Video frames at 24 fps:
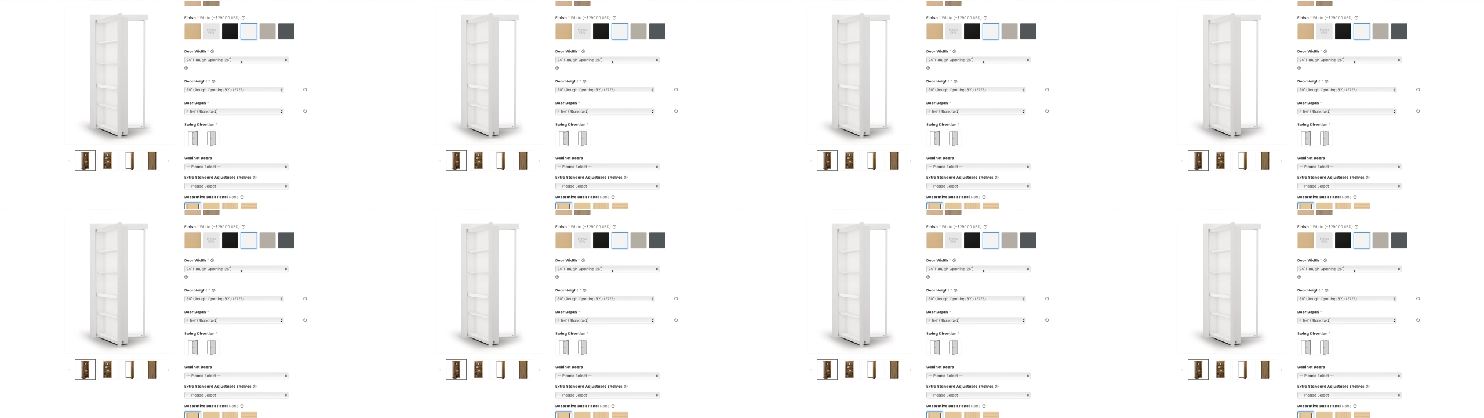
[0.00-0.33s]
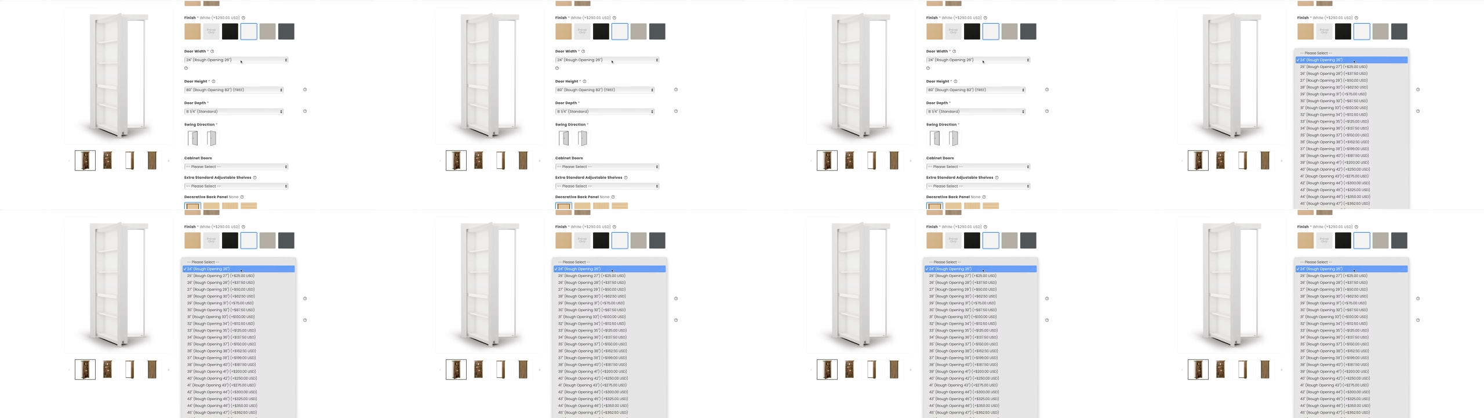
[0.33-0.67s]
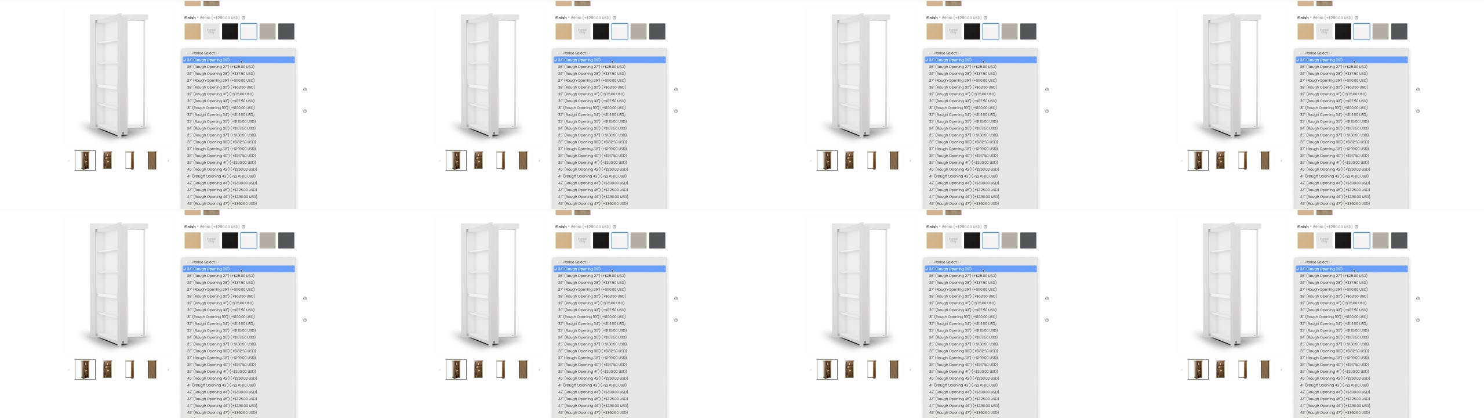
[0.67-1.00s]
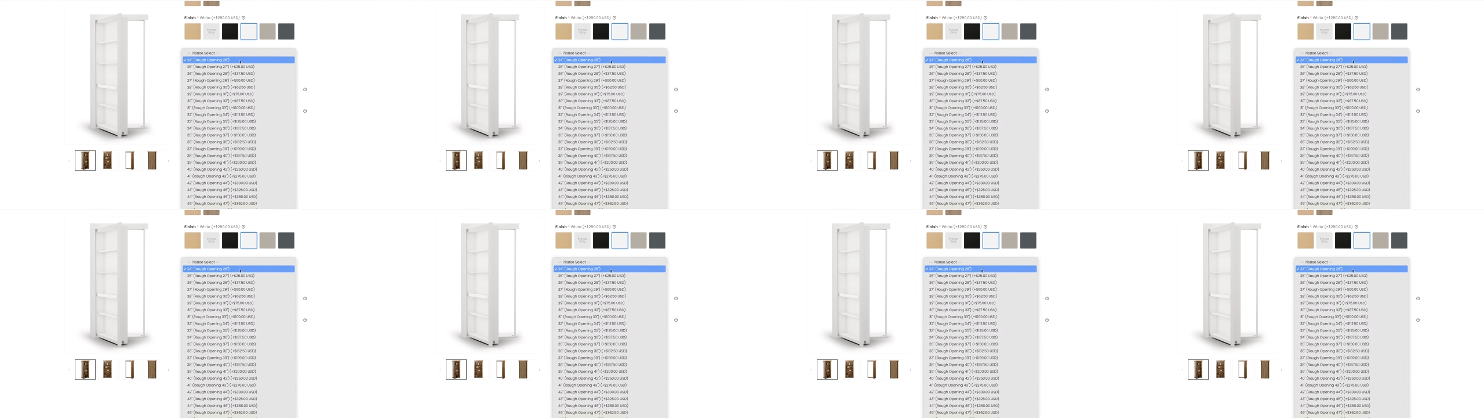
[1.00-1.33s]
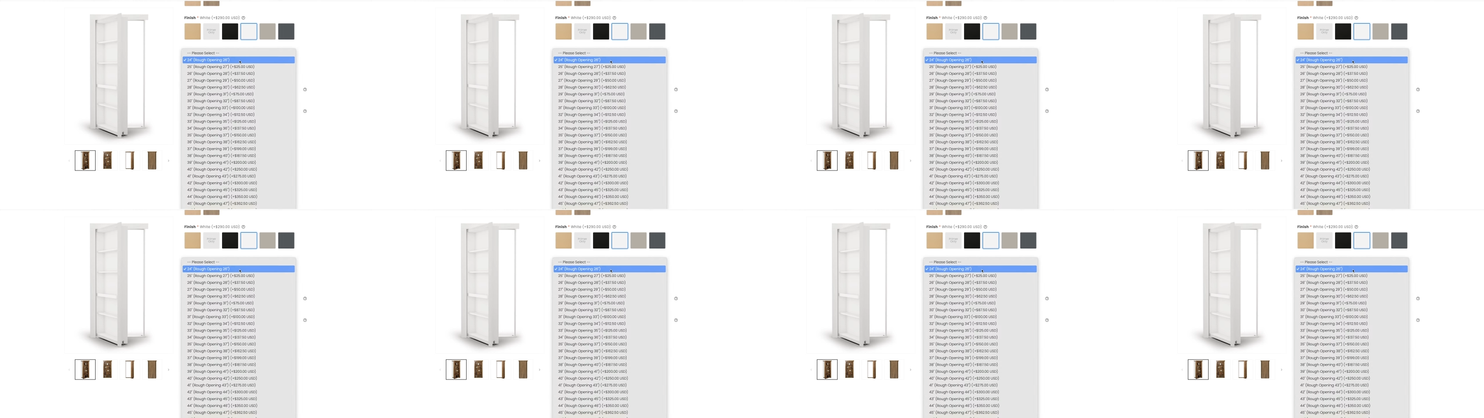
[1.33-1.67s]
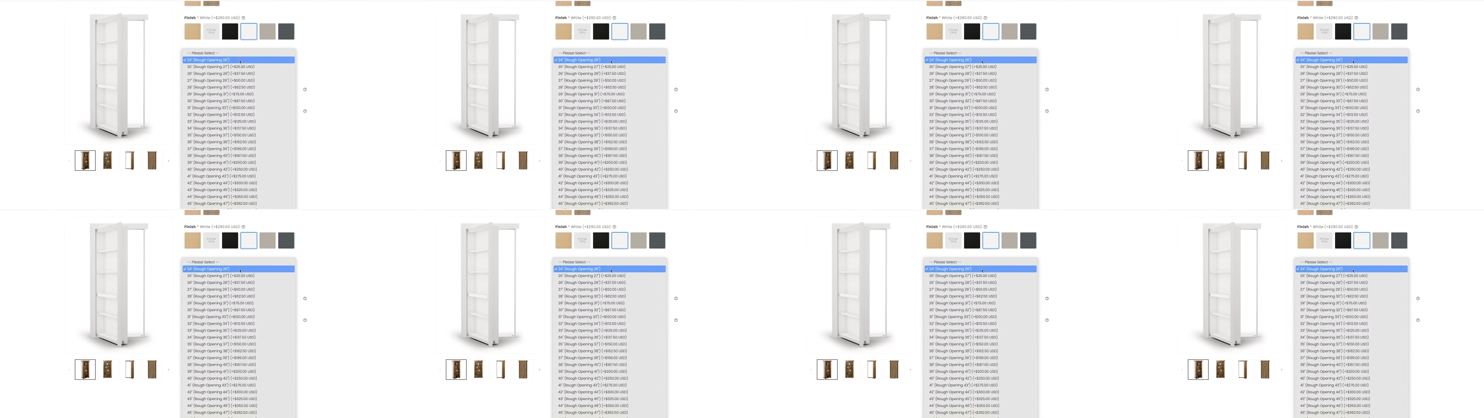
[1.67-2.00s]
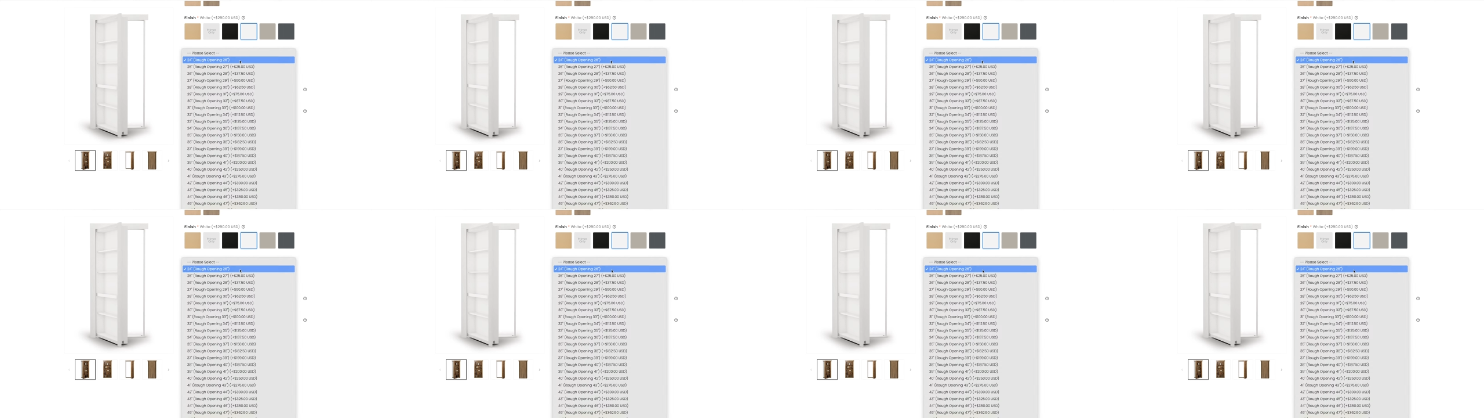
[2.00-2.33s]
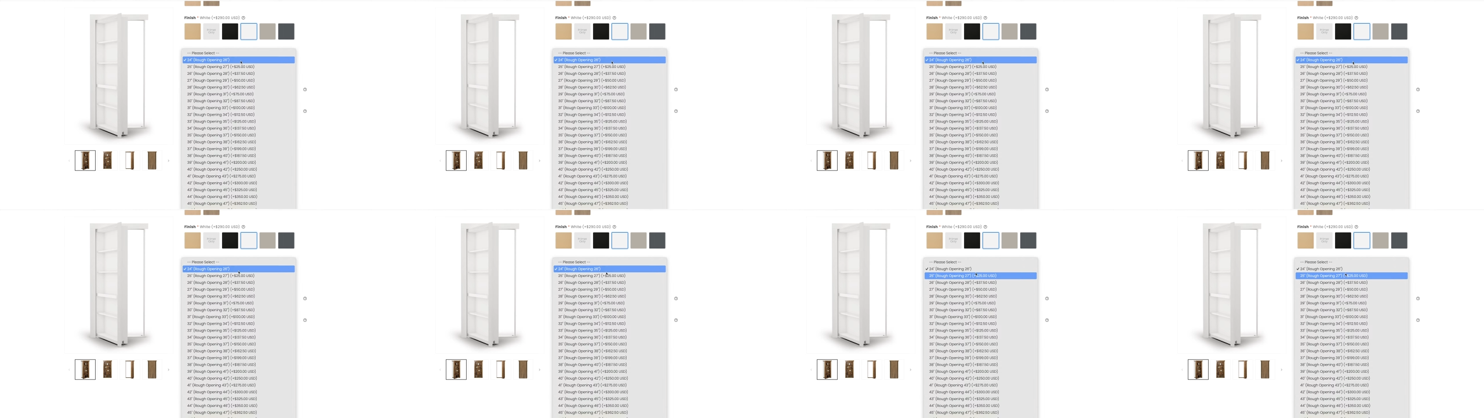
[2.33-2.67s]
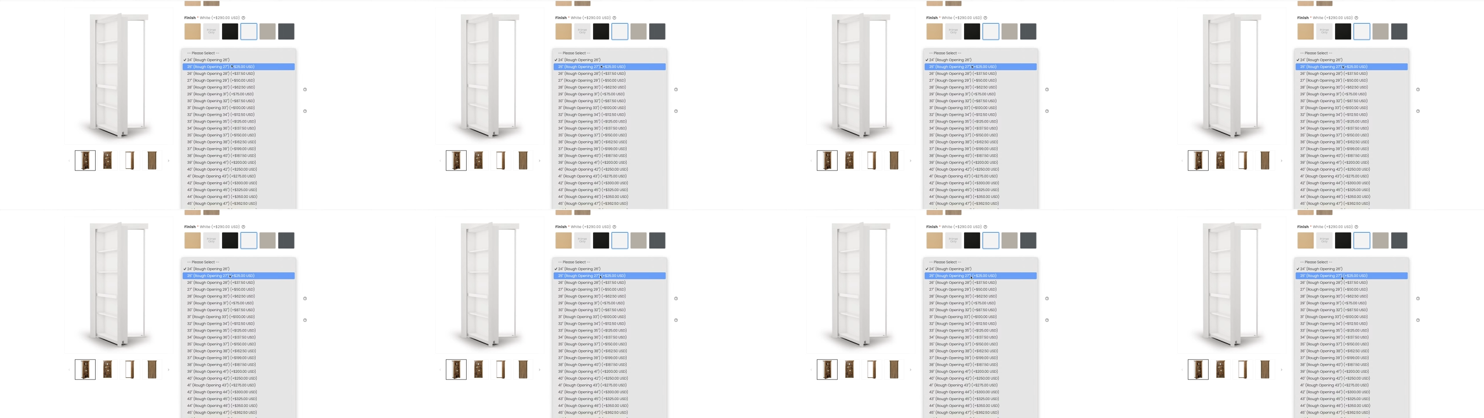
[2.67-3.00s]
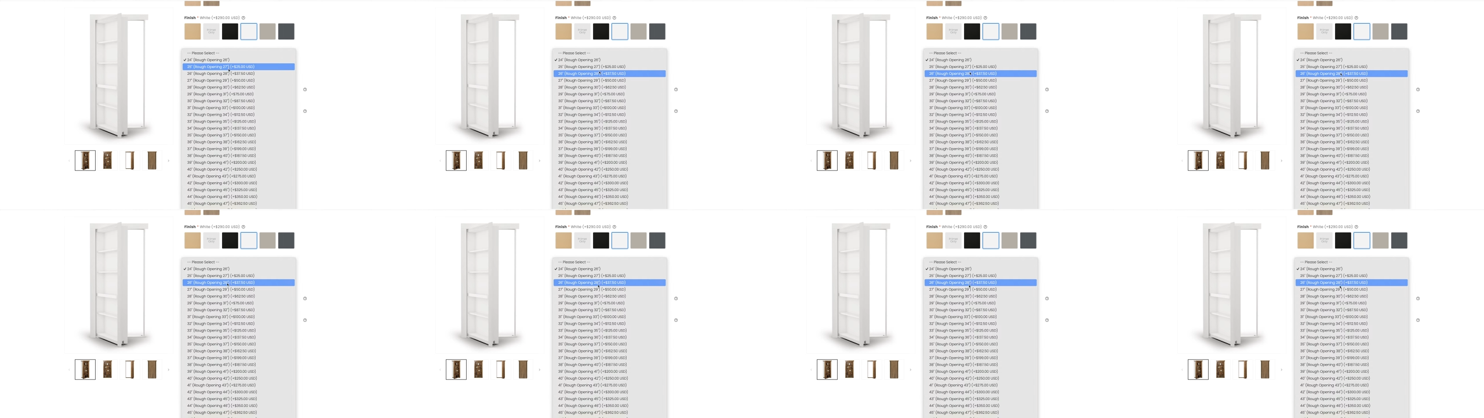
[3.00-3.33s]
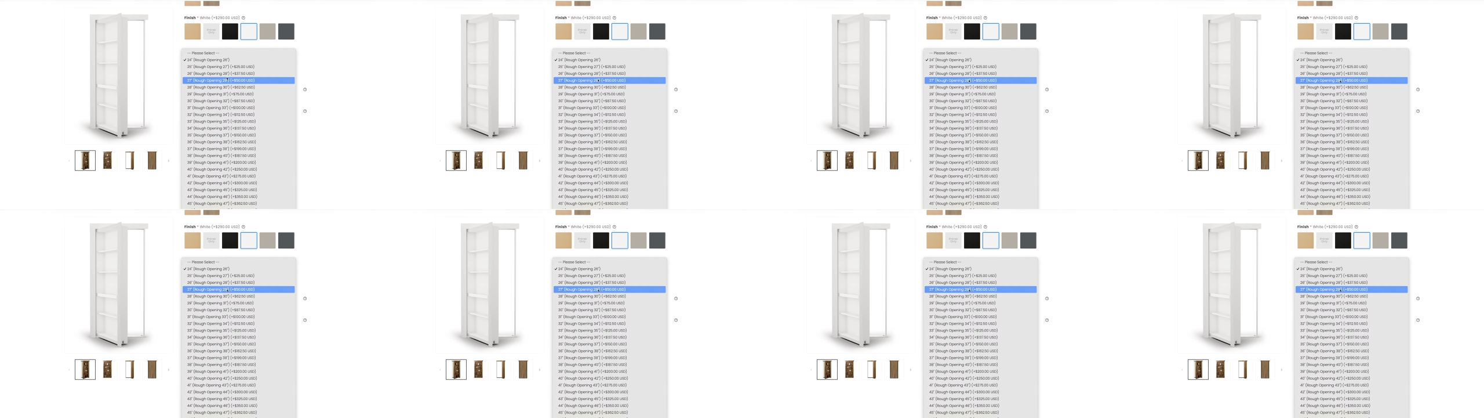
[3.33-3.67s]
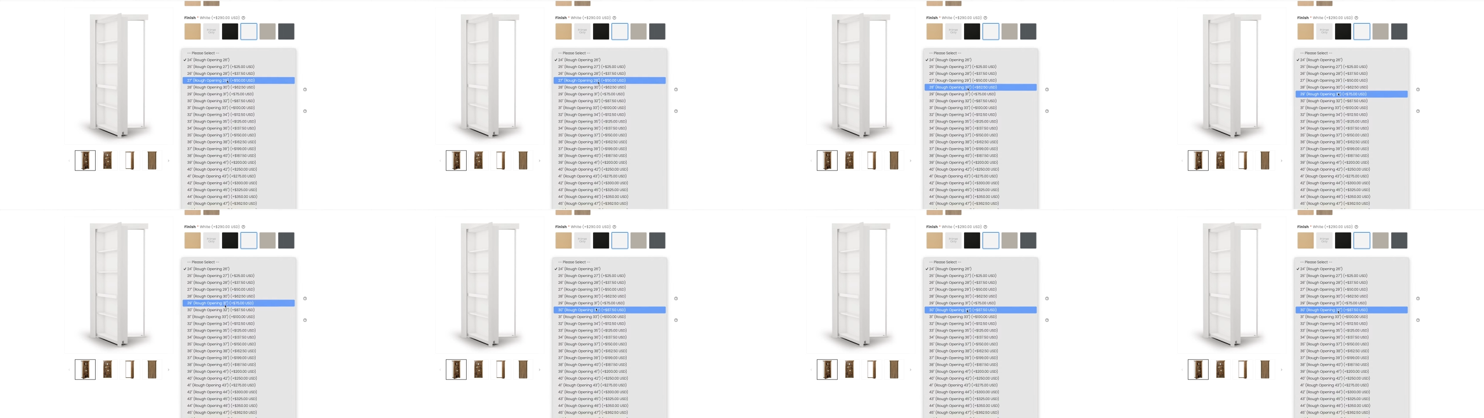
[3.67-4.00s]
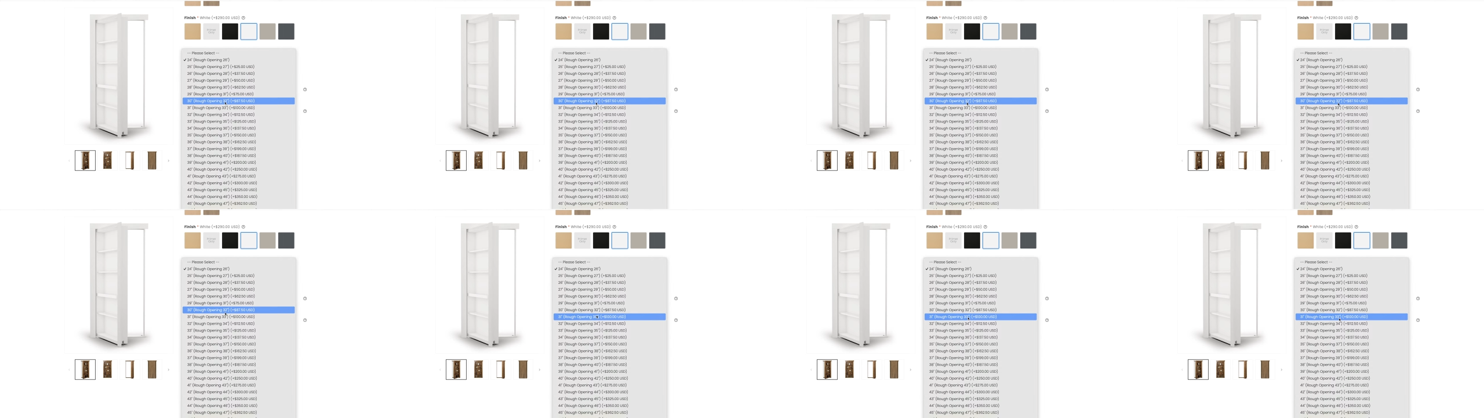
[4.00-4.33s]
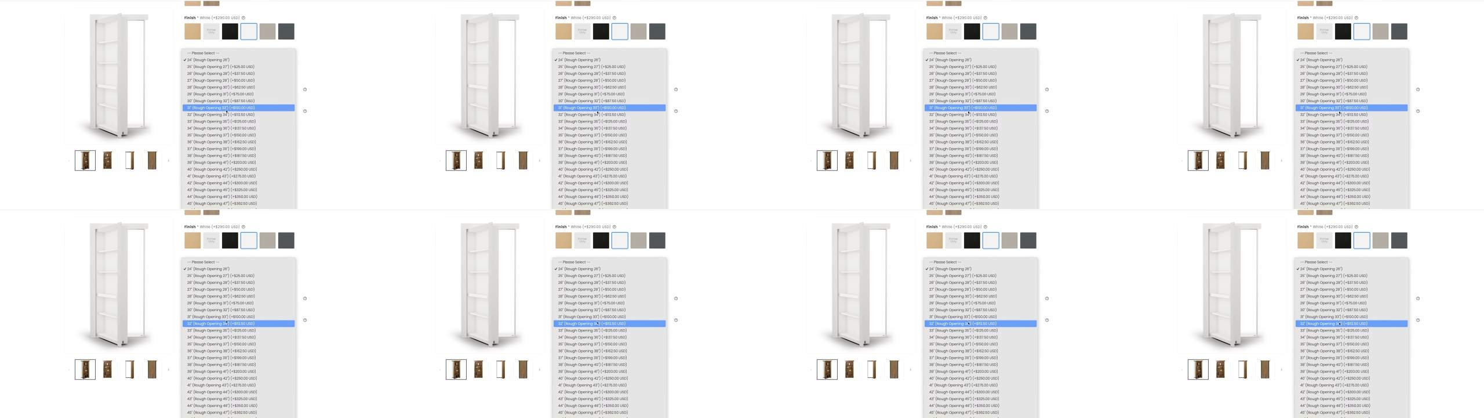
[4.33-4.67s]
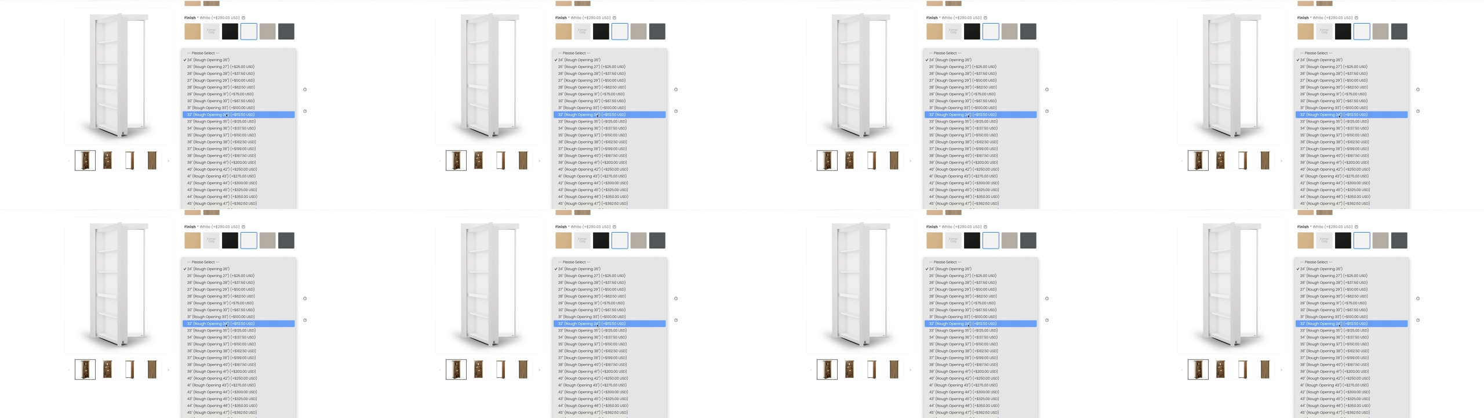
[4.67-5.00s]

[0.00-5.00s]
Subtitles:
(no speaker visible)